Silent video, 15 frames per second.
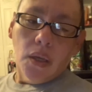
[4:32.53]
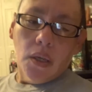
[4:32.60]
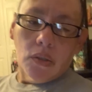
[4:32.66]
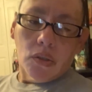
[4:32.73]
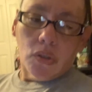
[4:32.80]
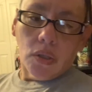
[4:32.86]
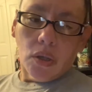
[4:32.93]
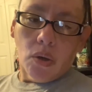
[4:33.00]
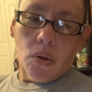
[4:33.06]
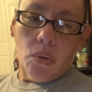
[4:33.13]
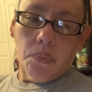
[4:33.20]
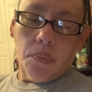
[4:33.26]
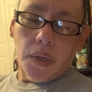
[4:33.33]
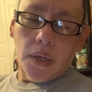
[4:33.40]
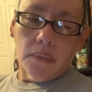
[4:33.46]
So,
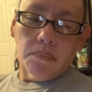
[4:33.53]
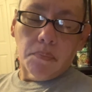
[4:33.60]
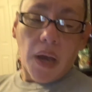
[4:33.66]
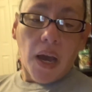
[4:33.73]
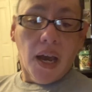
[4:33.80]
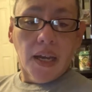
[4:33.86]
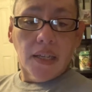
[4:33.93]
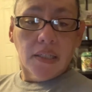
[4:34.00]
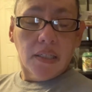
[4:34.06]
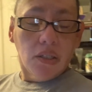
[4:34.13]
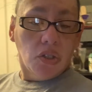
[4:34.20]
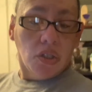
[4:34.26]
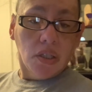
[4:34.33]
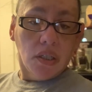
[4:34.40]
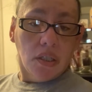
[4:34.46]
but my highest
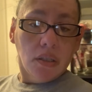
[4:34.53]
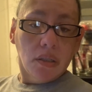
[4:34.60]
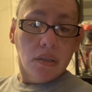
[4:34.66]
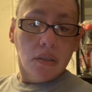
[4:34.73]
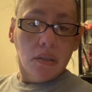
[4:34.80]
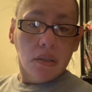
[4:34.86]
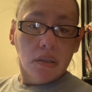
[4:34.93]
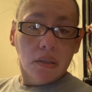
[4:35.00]
this year